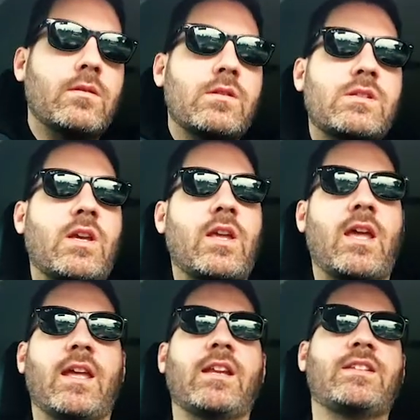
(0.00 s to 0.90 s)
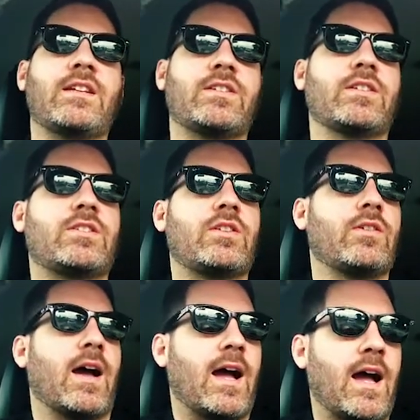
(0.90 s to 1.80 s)
So yeah, in addition to
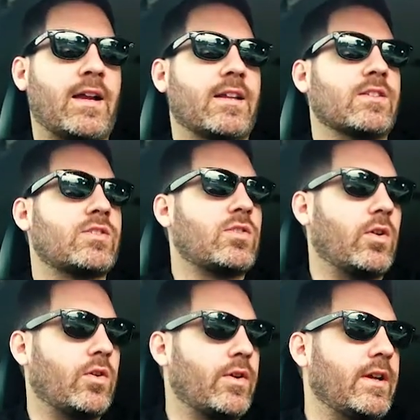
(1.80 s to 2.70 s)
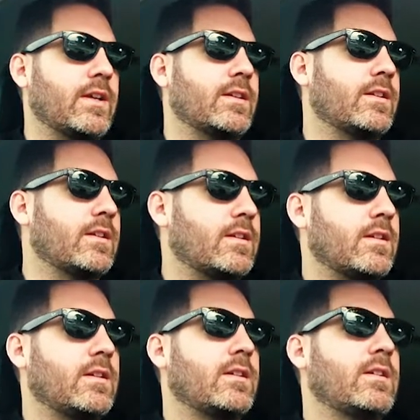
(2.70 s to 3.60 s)
art and story and
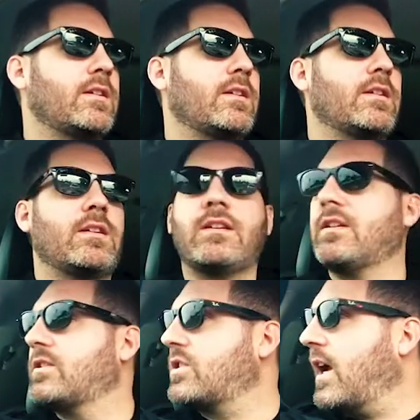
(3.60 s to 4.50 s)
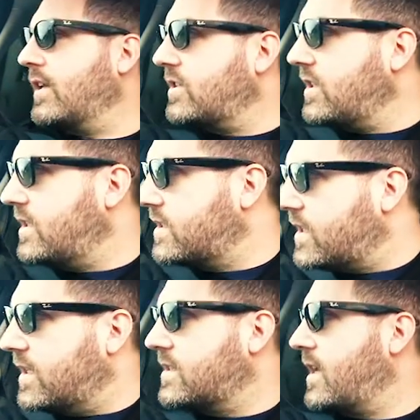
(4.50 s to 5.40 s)
tchotchkes,
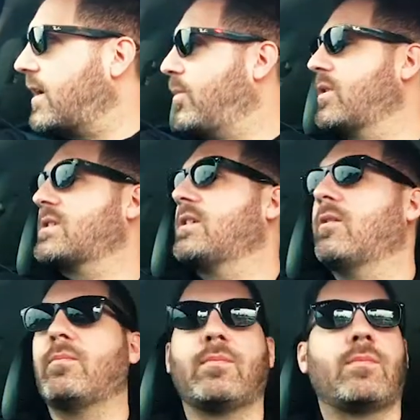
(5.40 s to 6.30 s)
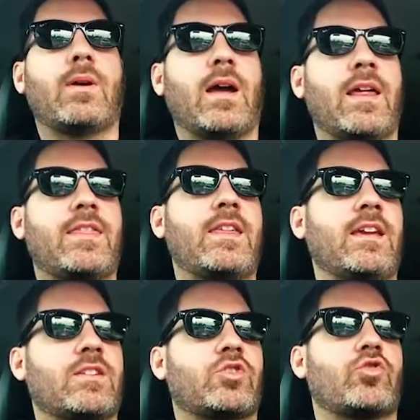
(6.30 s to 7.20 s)
as Zach puts them, I
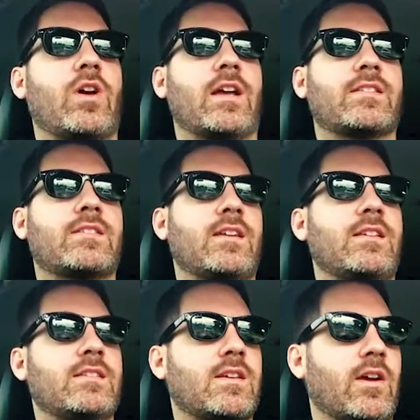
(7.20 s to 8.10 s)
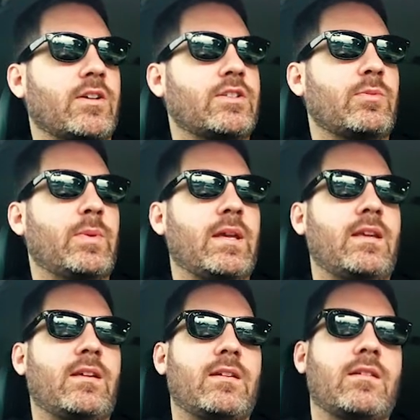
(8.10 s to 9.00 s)
think trust is going to be,